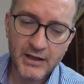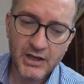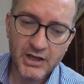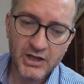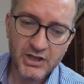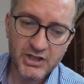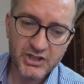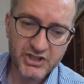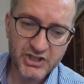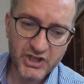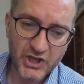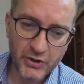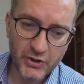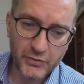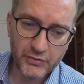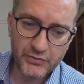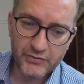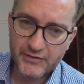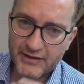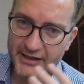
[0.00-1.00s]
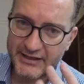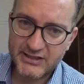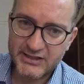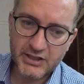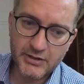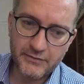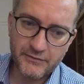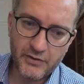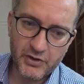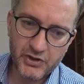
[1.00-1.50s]
So that's a
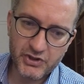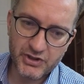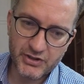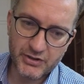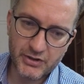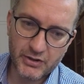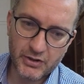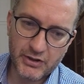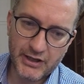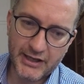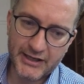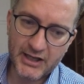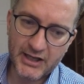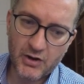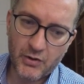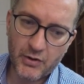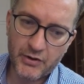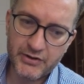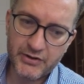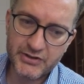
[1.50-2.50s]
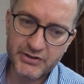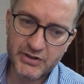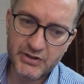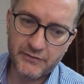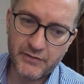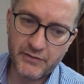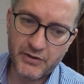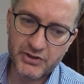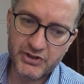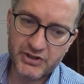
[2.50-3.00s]
conversion. Getting a quote is a
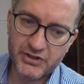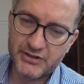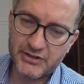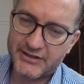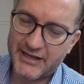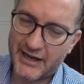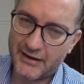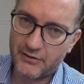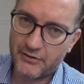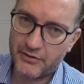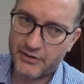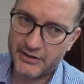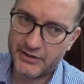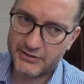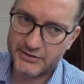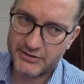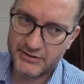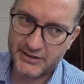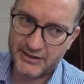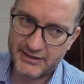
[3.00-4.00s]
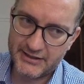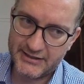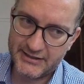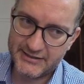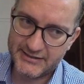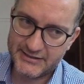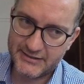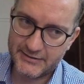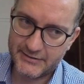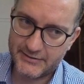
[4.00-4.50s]
conversion, downloading is
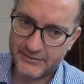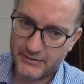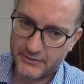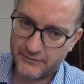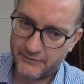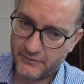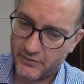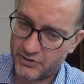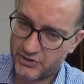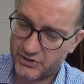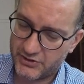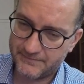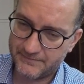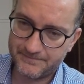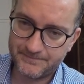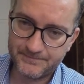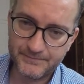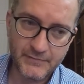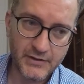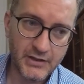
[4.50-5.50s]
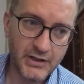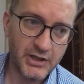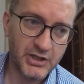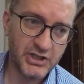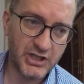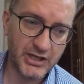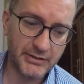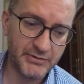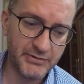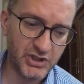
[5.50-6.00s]
a conversion. So
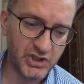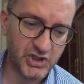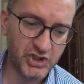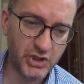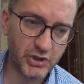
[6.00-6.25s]
let me just show